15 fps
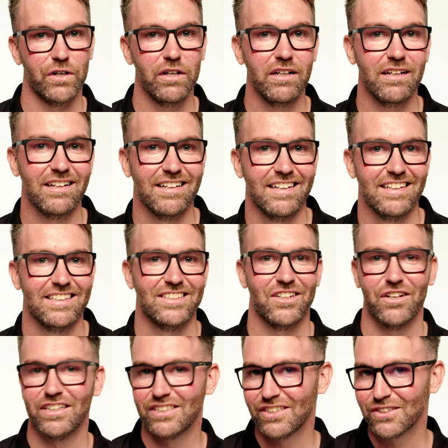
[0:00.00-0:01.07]
hurt. So
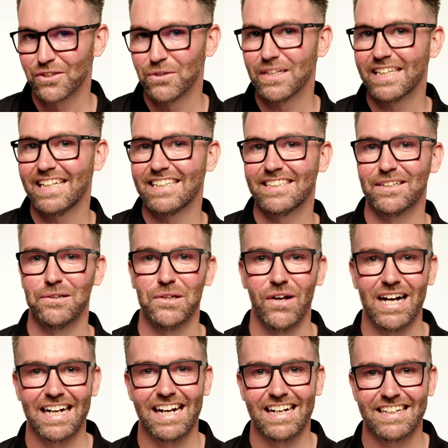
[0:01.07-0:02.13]
installing these little
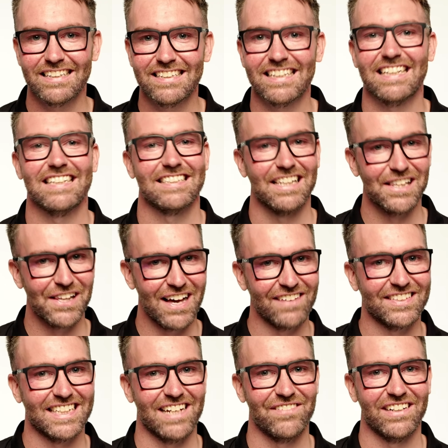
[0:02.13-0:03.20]
line cutters is a
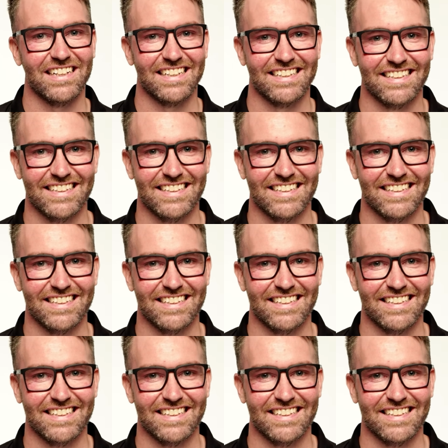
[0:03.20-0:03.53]
lifesaver.